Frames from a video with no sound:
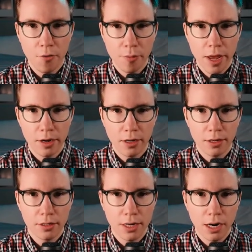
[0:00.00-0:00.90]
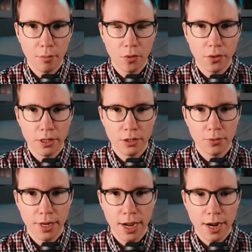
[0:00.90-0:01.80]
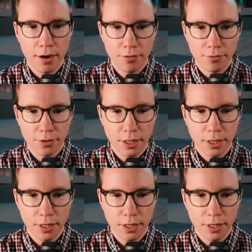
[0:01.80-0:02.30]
many data points we have